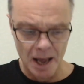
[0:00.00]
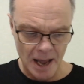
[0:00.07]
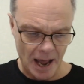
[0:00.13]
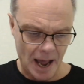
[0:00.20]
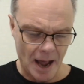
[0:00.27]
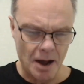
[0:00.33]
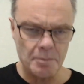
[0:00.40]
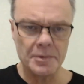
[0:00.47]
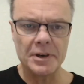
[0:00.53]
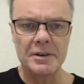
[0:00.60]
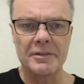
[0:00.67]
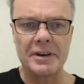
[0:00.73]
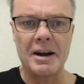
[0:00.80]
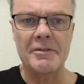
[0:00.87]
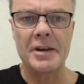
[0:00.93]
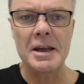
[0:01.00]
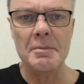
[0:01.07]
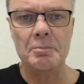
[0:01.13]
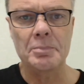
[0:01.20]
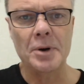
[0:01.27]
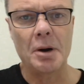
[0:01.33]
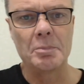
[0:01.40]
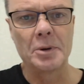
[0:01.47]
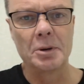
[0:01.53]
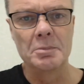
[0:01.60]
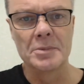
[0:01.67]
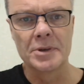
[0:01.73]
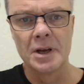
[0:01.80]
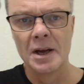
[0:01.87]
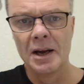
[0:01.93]
How many of you have hip
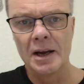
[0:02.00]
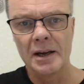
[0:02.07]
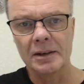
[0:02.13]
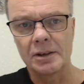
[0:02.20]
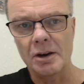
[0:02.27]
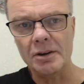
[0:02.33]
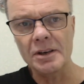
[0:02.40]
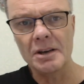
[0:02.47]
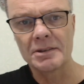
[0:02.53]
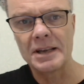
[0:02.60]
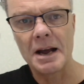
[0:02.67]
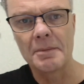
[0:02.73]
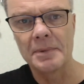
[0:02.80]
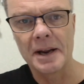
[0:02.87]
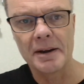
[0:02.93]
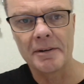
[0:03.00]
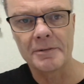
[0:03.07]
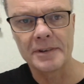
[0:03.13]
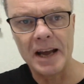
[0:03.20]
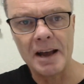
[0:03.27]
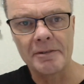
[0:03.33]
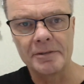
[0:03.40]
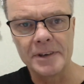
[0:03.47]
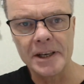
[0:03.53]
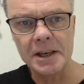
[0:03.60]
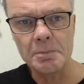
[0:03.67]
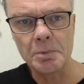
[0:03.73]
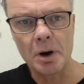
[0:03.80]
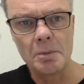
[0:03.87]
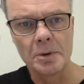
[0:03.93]
problems? And God knows how many have
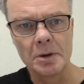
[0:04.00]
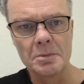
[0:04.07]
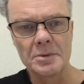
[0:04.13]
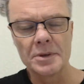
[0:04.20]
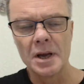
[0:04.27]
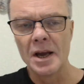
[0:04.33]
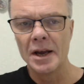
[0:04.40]
knee problems.